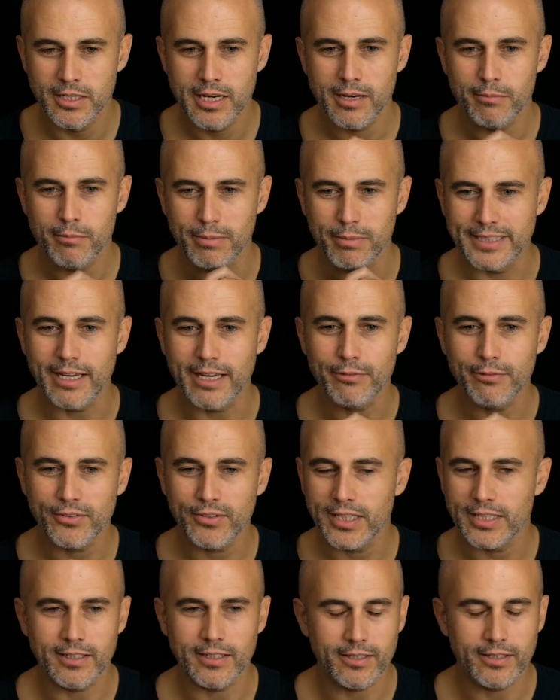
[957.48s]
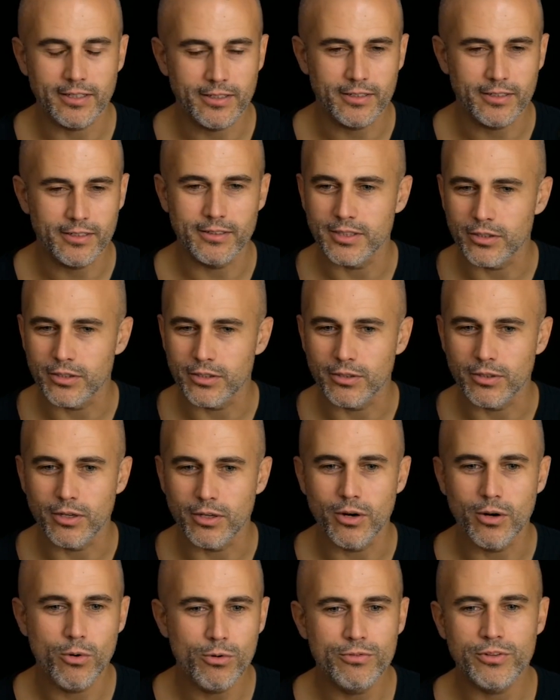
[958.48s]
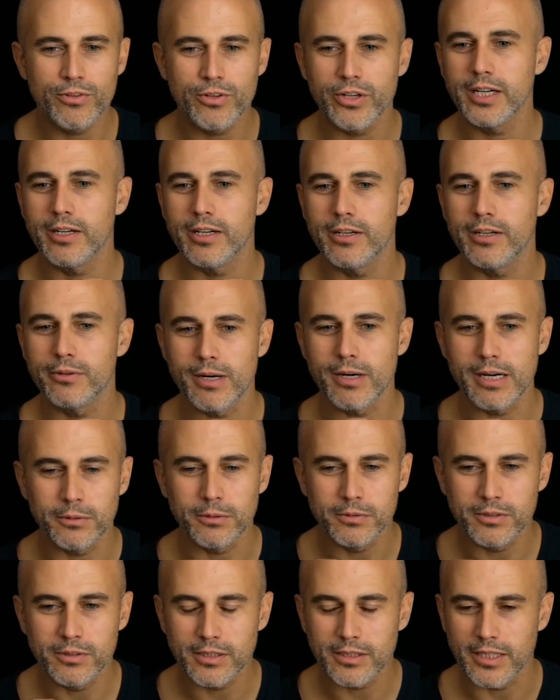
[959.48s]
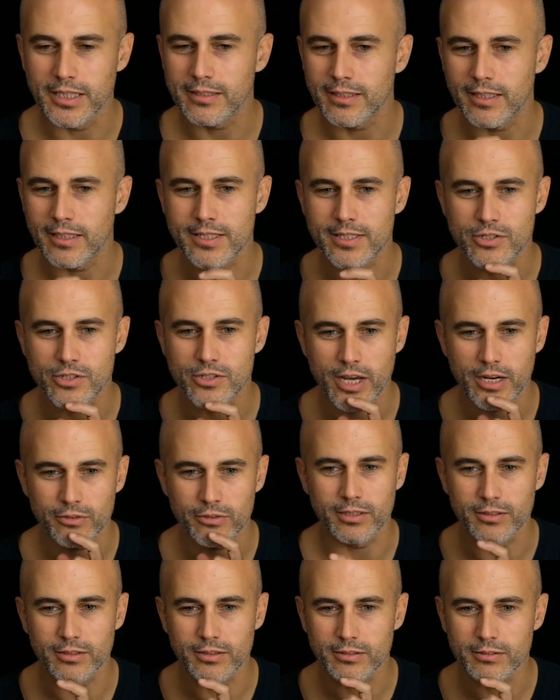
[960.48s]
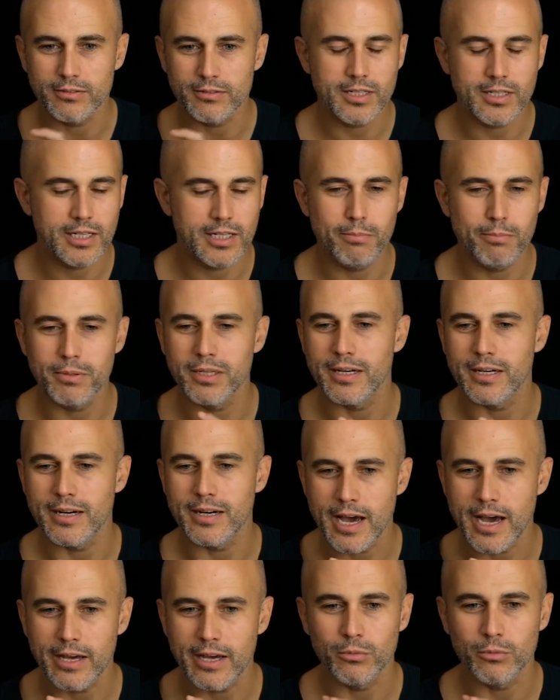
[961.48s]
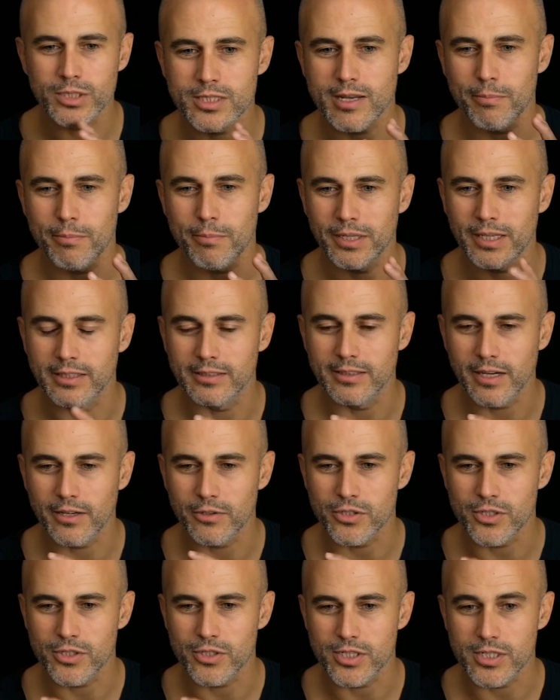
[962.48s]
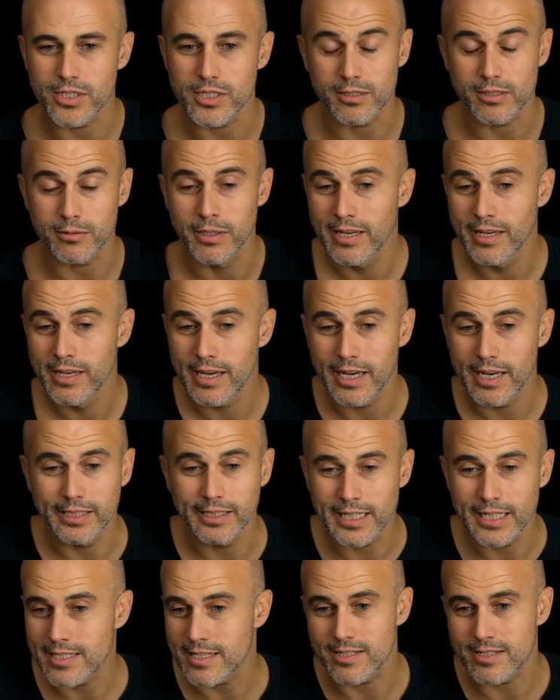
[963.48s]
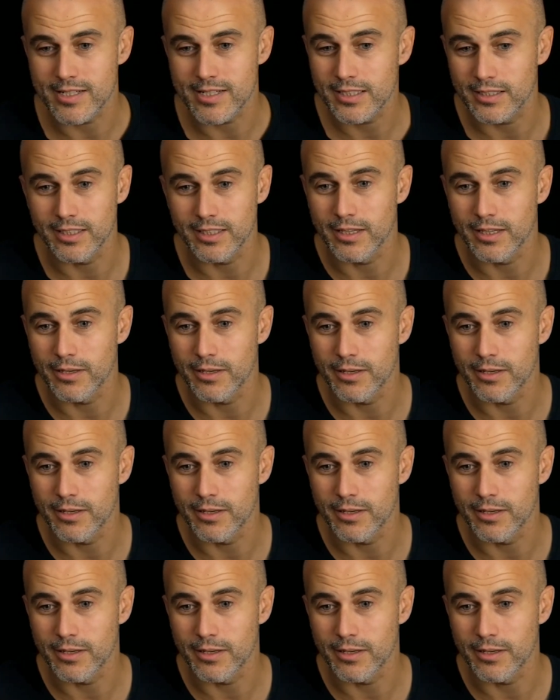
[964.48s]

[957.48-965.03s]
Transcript: but definitely they're hovering around Italy in general, keeping an eye on happening in the ecosystem. And that's a signal in a